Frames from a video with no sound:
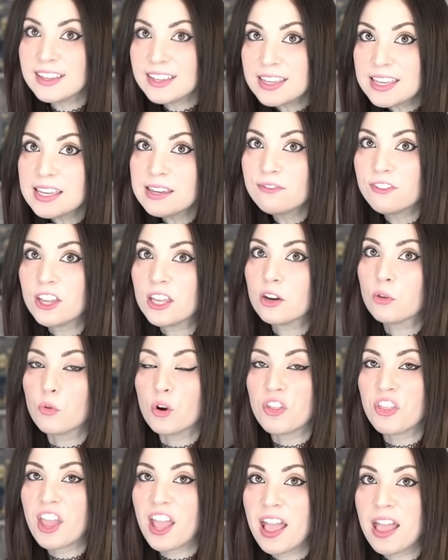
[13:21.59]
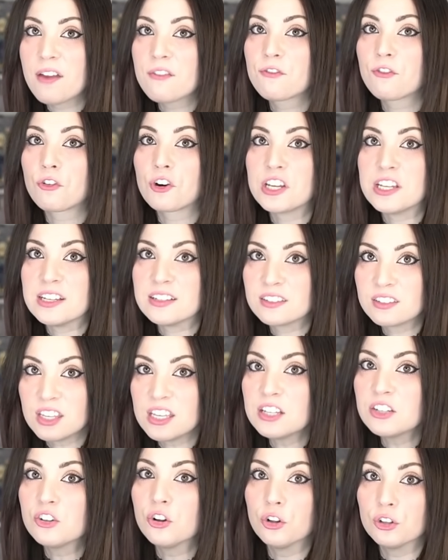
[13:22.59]
even with every
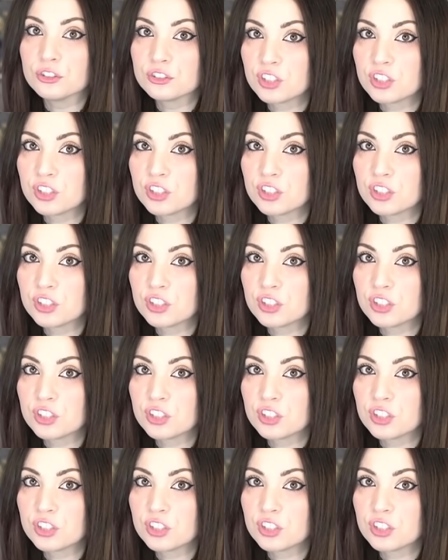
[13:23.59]
single